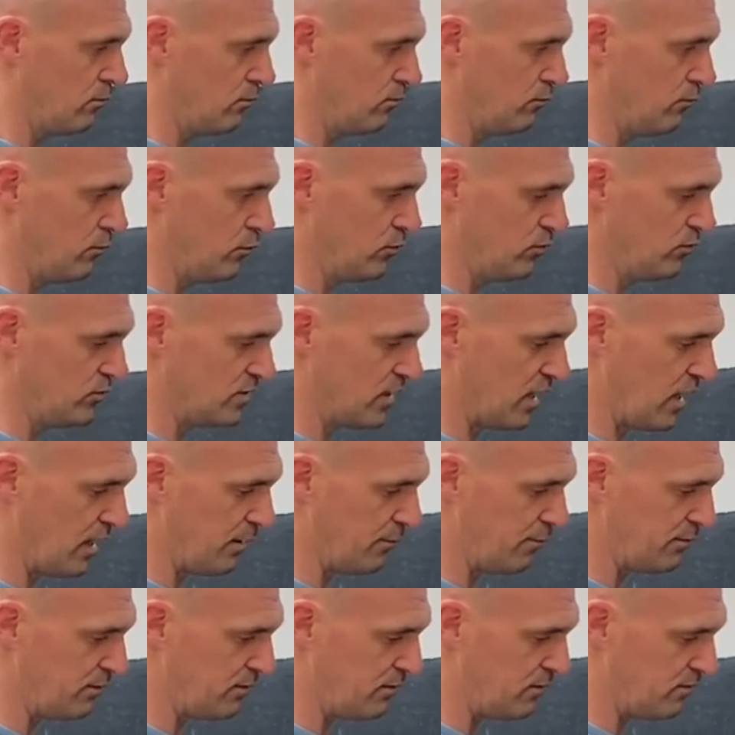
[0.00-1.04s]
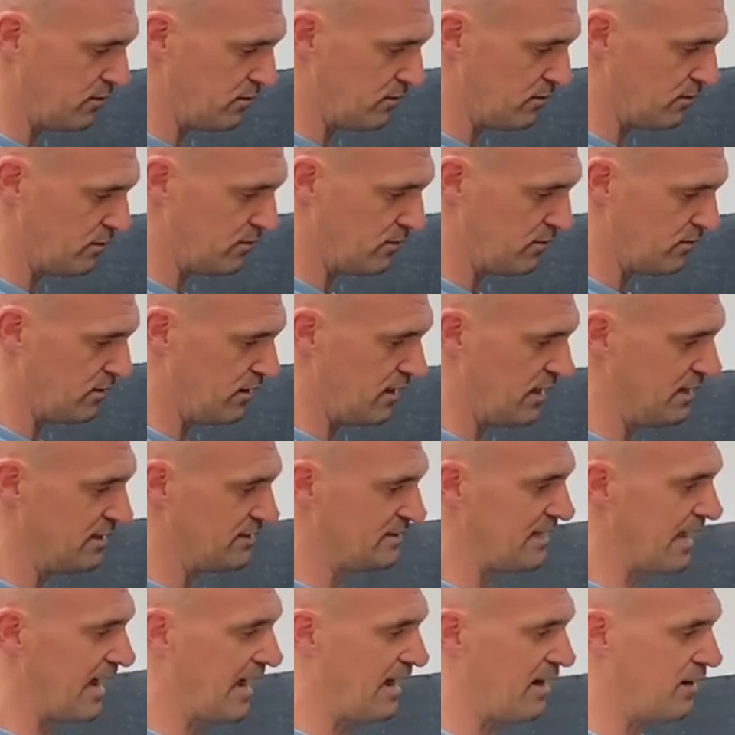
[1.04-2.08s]
moves up and
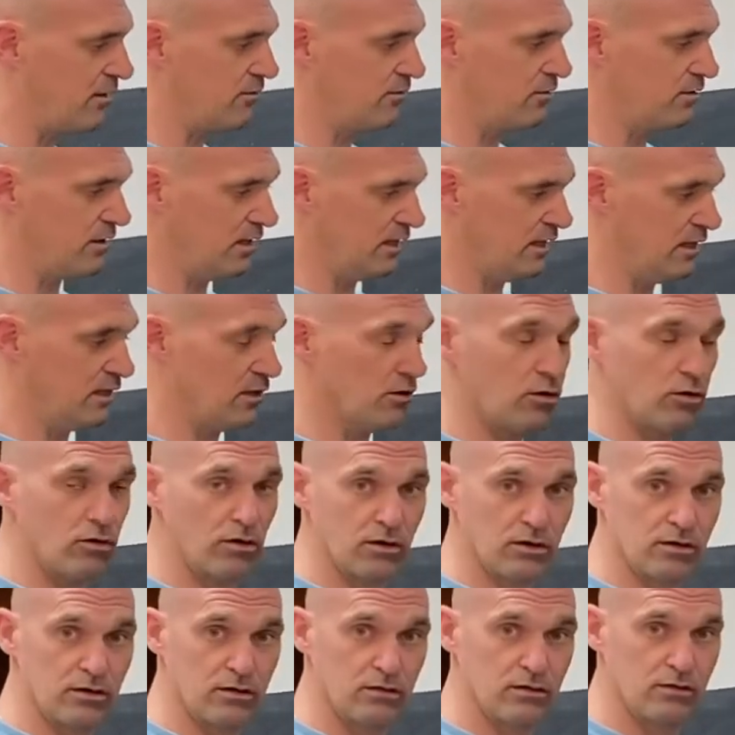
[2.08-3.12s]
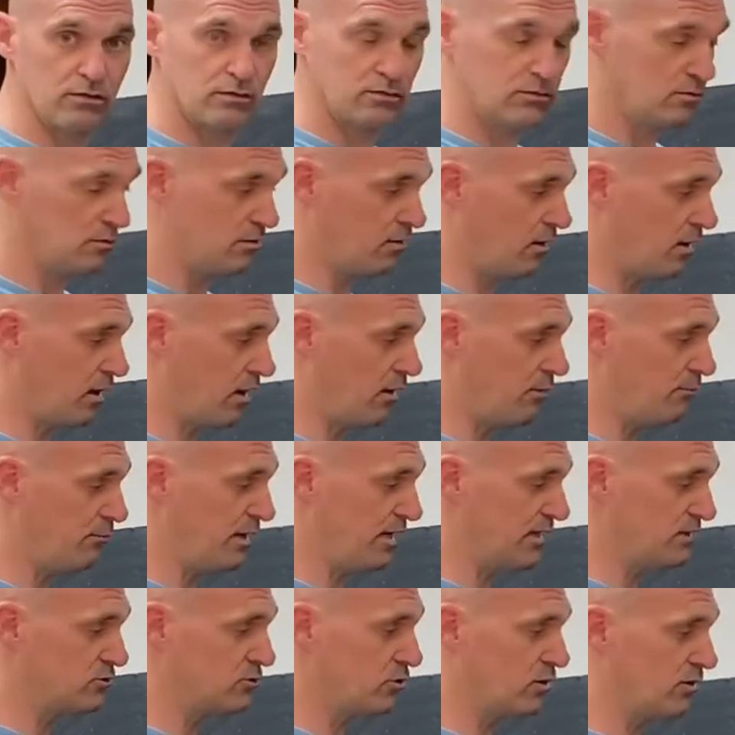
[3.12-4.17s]
down in an arc
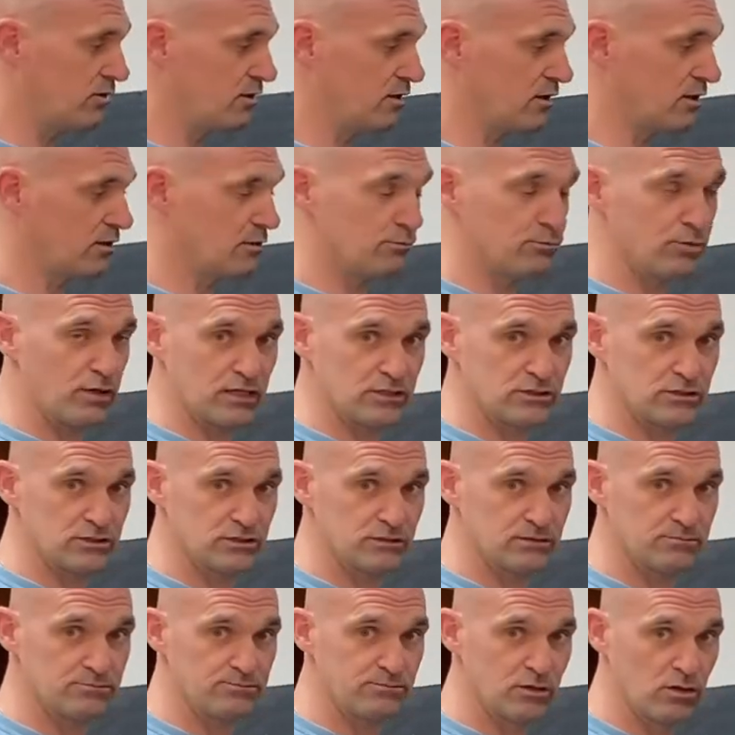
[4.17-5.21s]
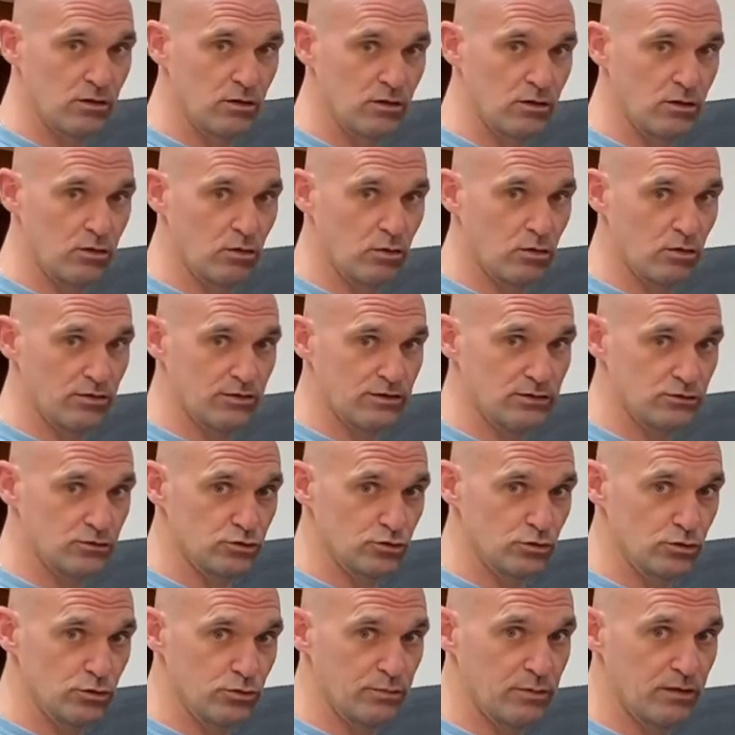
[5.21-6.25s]
based on the compression or the
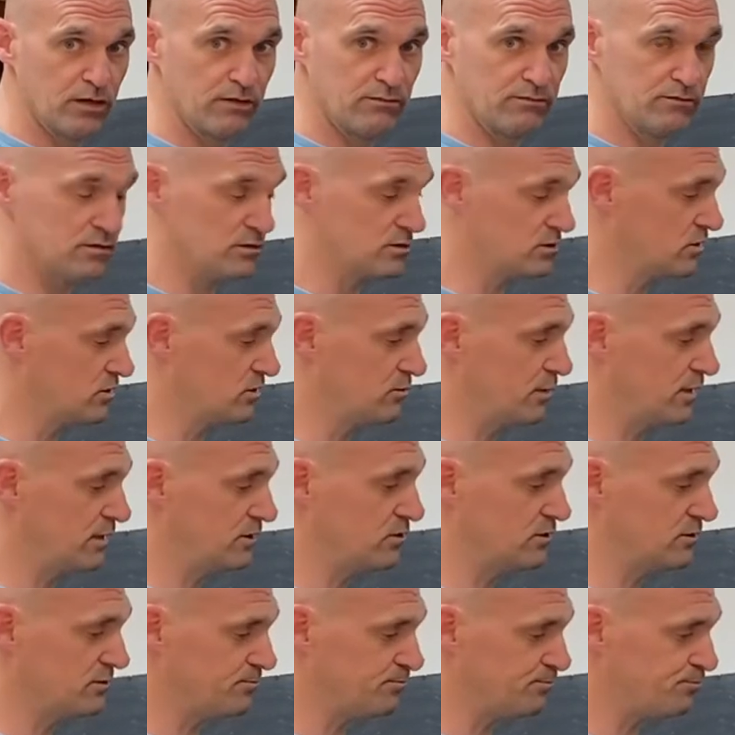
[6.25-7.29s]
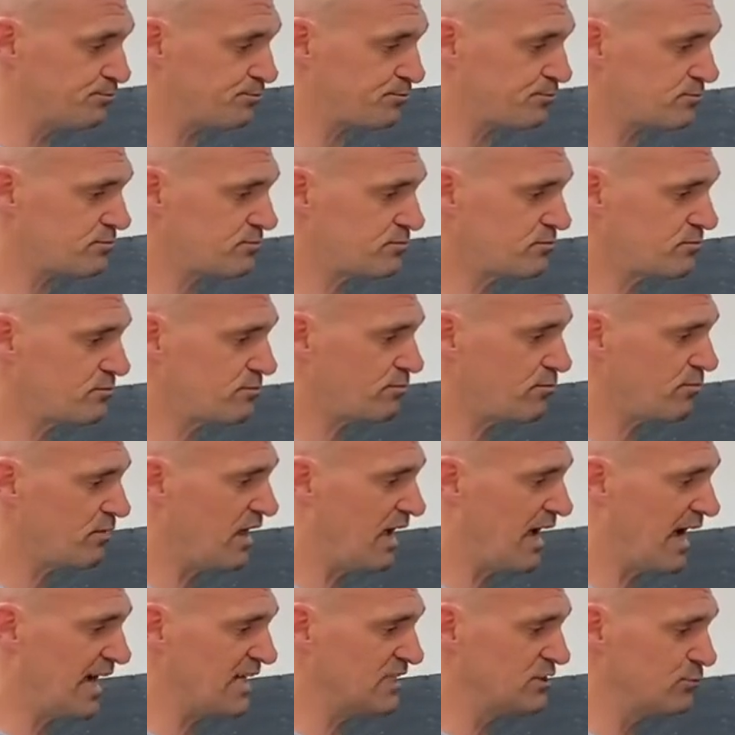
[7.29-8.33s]
droop of the suspension.
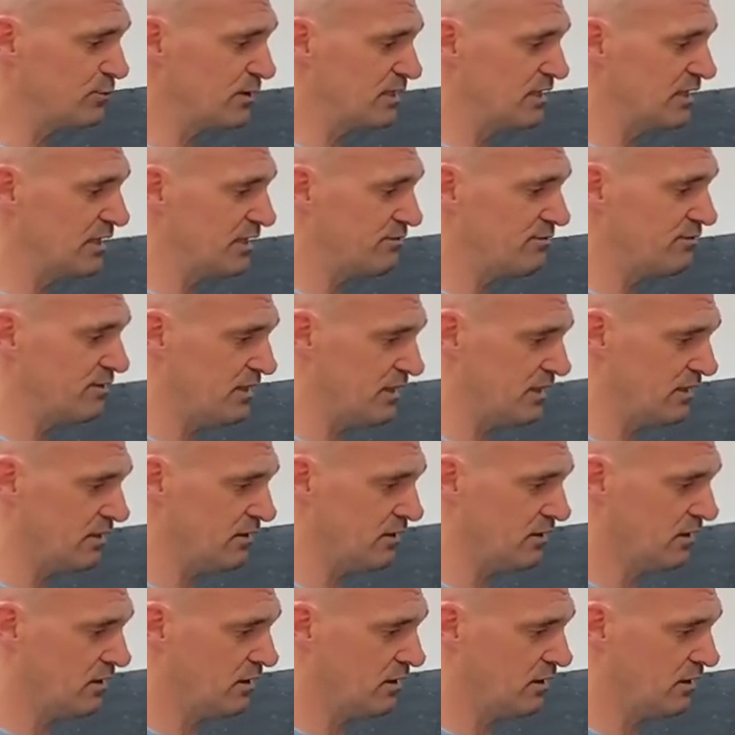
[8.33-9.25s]
As we lift it,